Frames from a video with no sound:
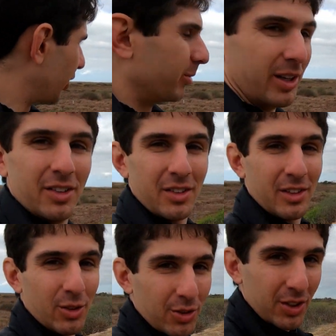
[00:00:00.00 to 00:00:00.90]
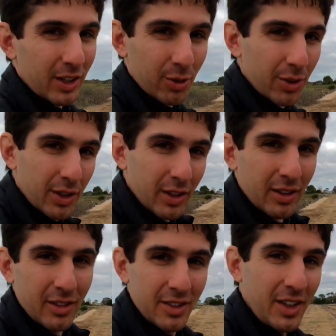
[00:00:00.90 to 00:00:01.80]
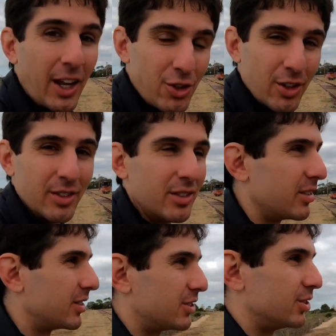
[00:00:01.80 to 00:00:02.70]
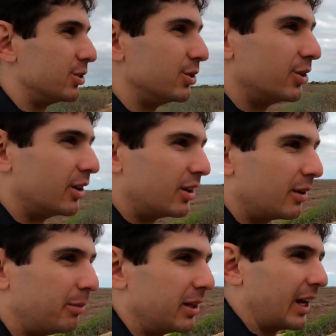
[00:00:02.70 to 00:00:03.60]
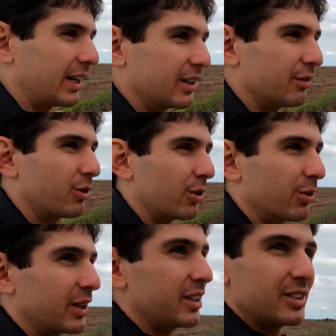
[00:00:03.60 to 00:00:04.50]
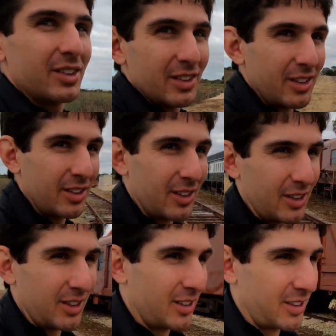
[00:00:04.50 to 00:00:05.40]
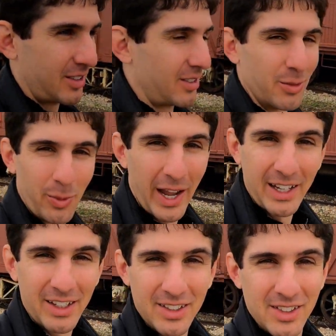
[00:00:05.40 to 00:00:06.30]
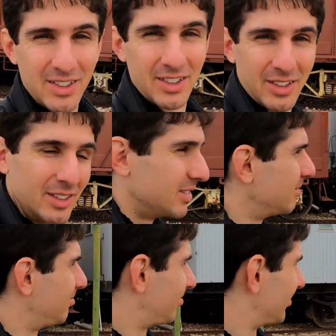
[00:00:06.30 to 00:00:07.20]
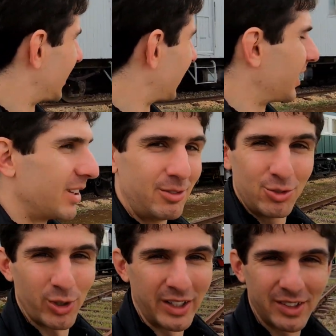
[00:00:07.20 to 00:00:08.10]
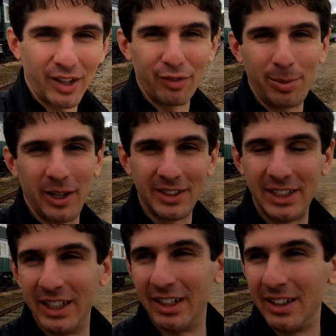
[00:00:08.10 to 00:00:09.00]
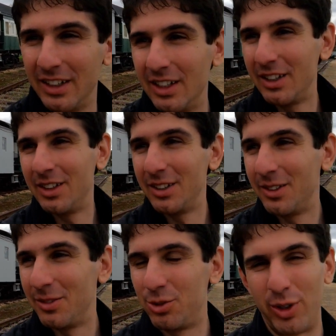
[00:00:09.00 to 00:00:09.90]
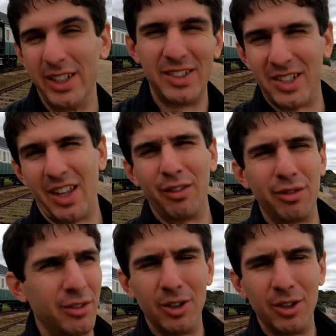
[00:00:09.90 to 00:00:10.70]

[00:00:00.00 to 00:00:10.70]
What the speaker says: terminus, it looks like, or the station to Milang, and they've got all these wagons and other train stuff parked here. Train stuff,